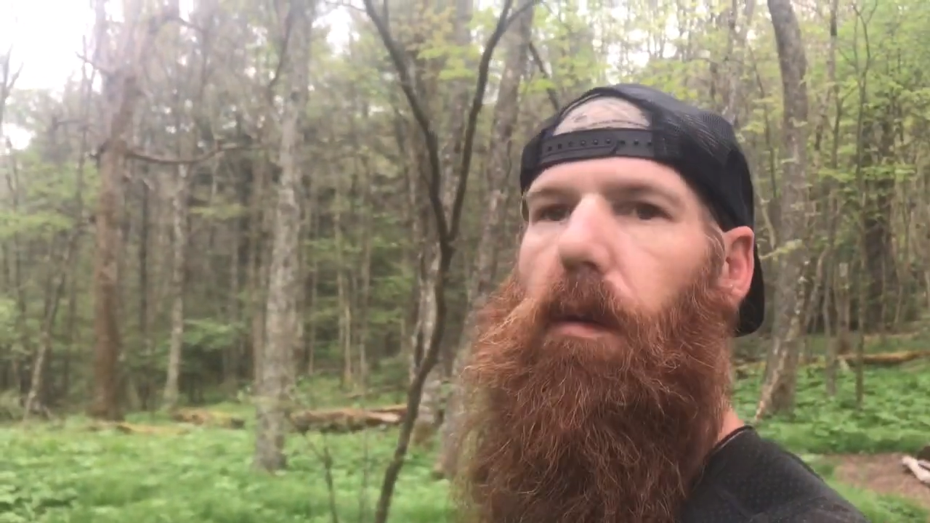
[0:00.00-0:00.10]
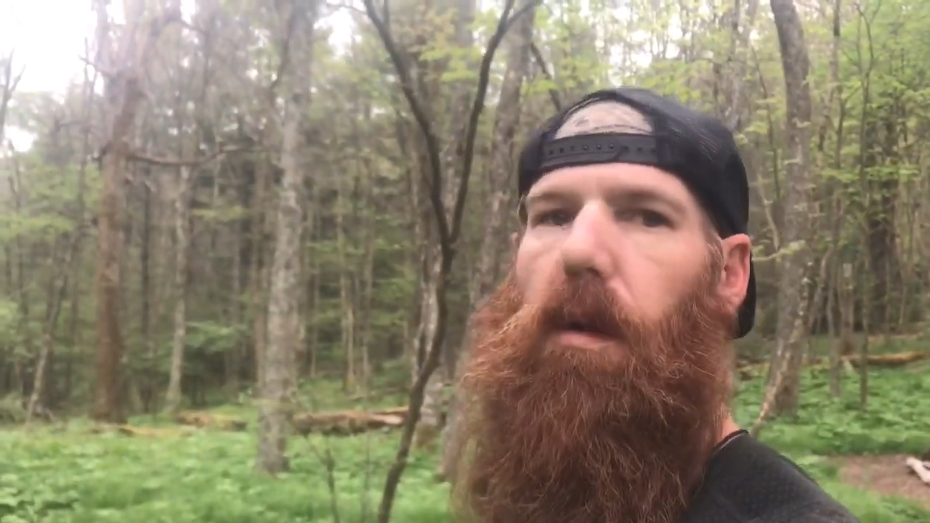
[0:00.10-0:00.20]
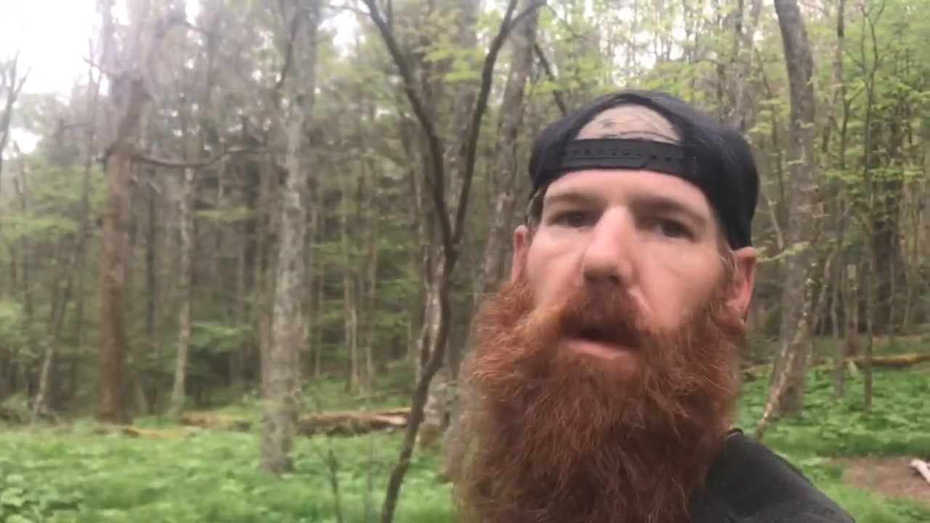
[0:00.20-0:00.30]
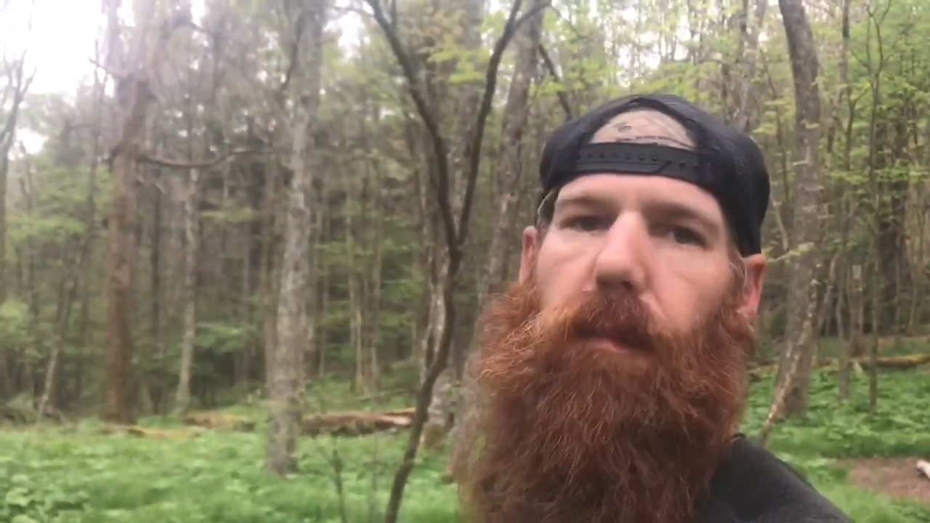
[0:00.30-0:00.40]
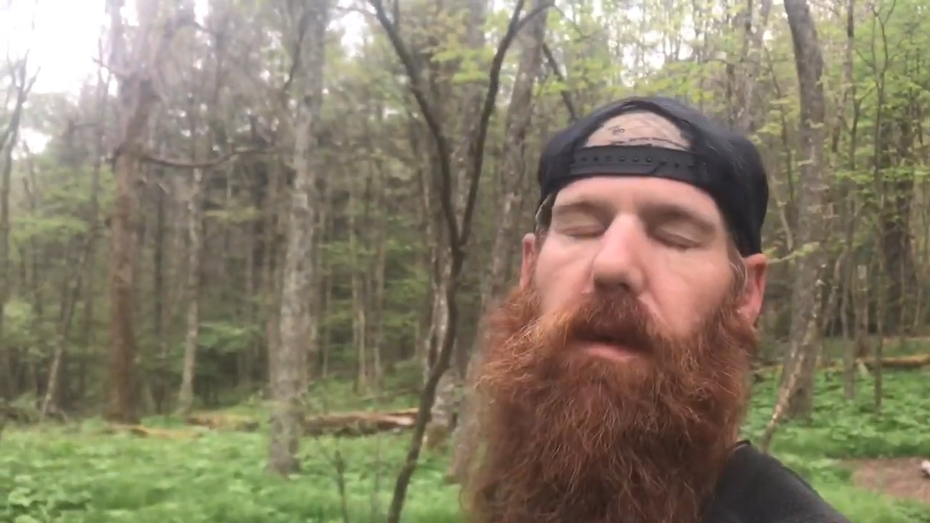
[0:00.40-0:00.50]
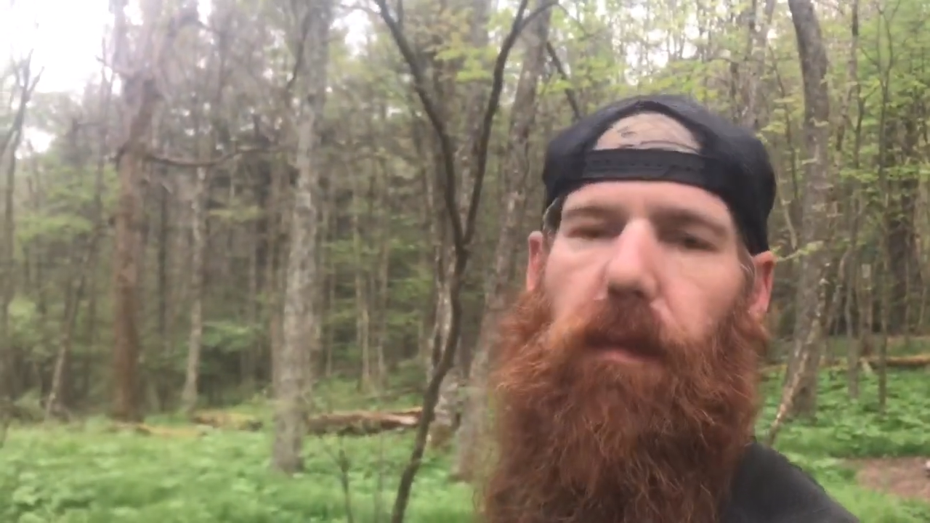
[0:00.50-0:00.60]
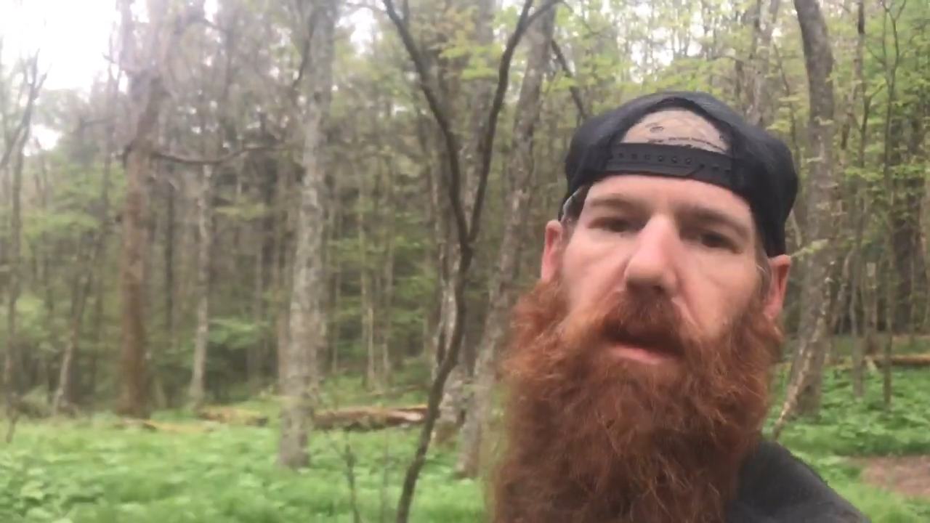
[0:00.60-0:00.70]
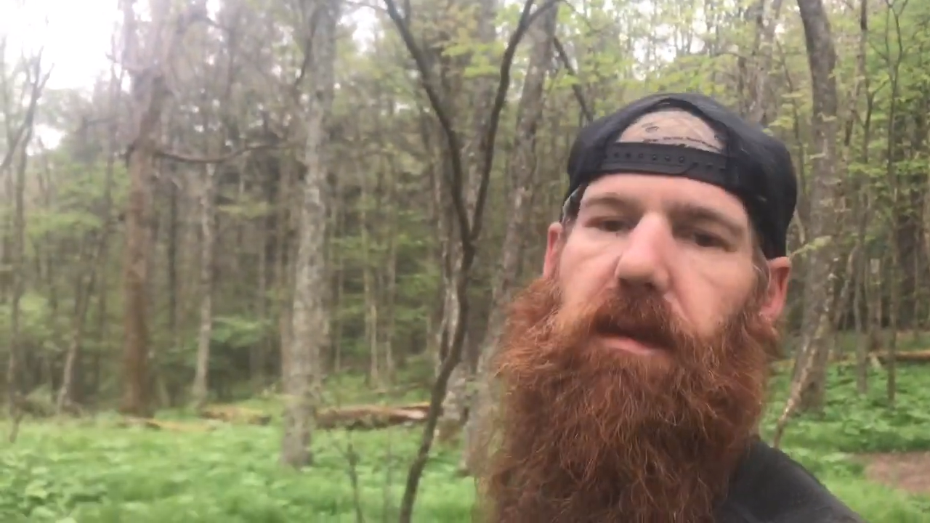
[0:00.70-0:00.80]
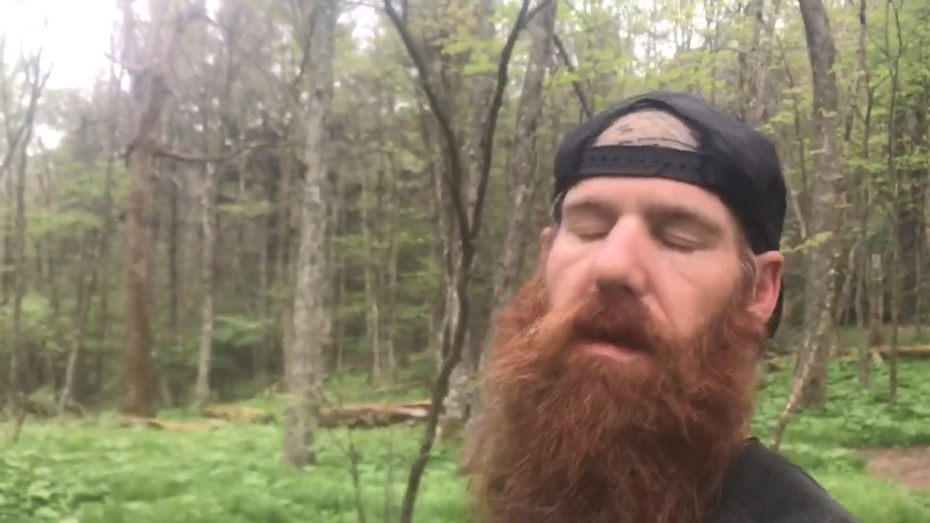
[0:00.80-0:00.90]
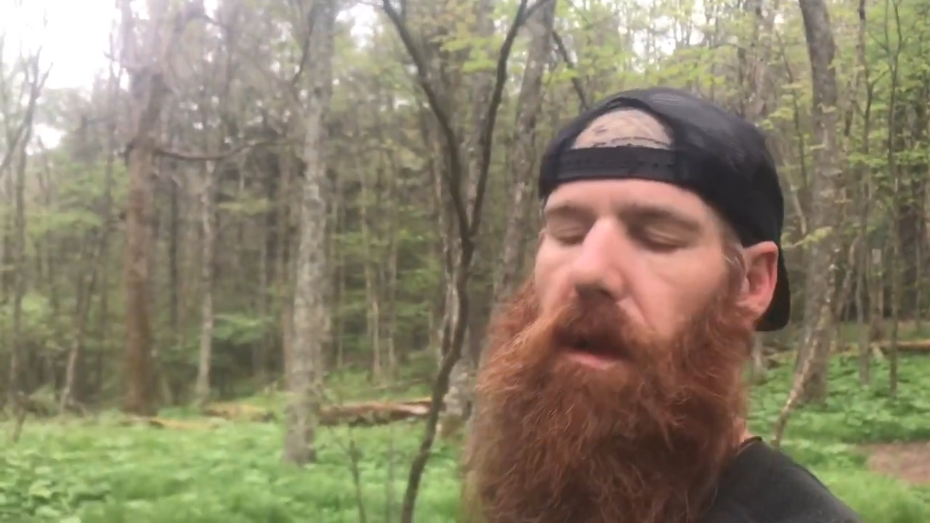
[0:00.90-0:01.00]
woke up 2
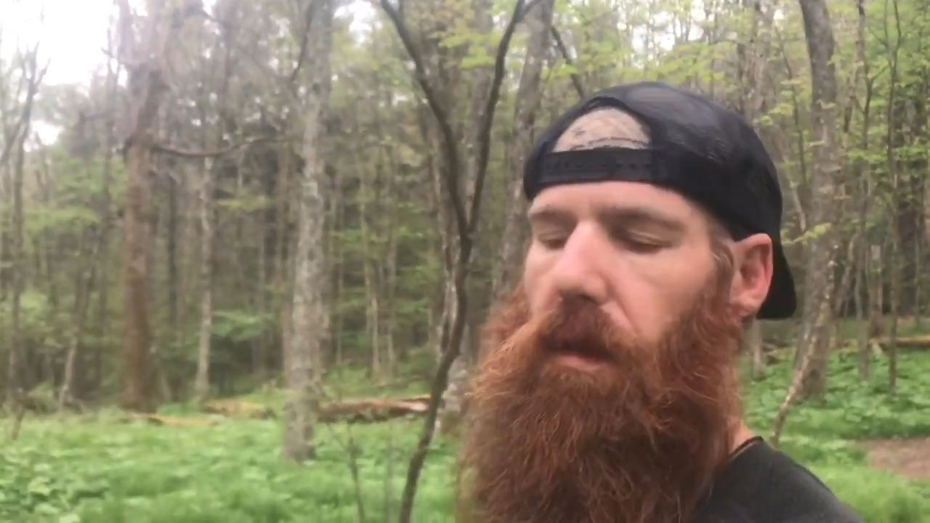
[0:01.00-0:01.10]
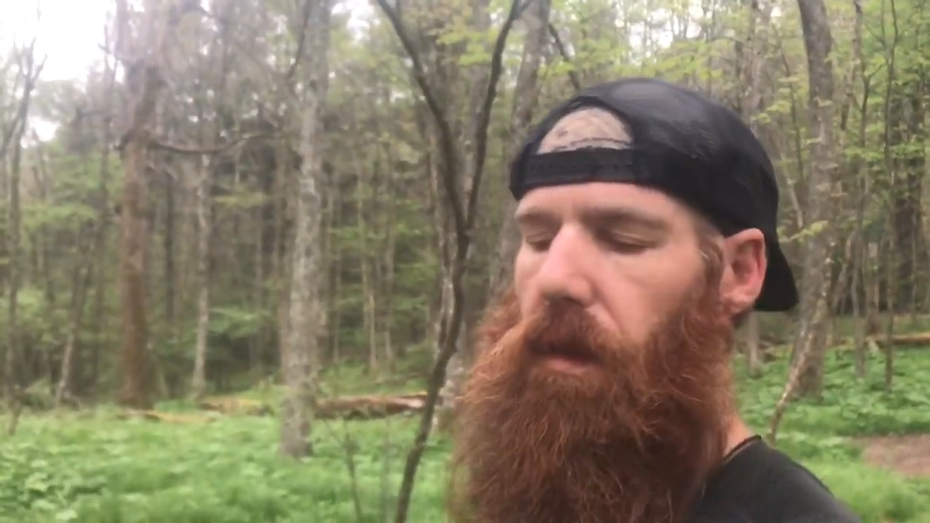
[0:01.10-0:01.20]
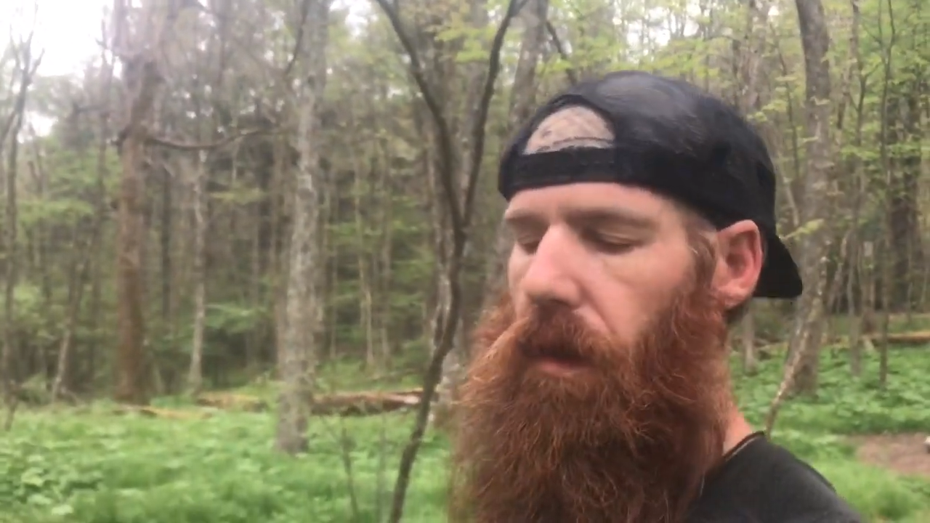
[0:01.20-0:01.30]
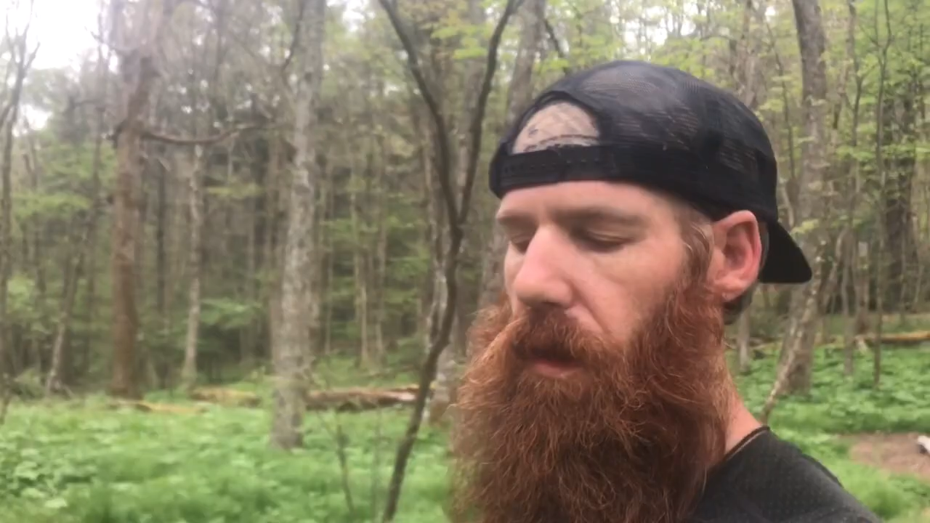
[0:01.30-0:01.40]
minutes ago.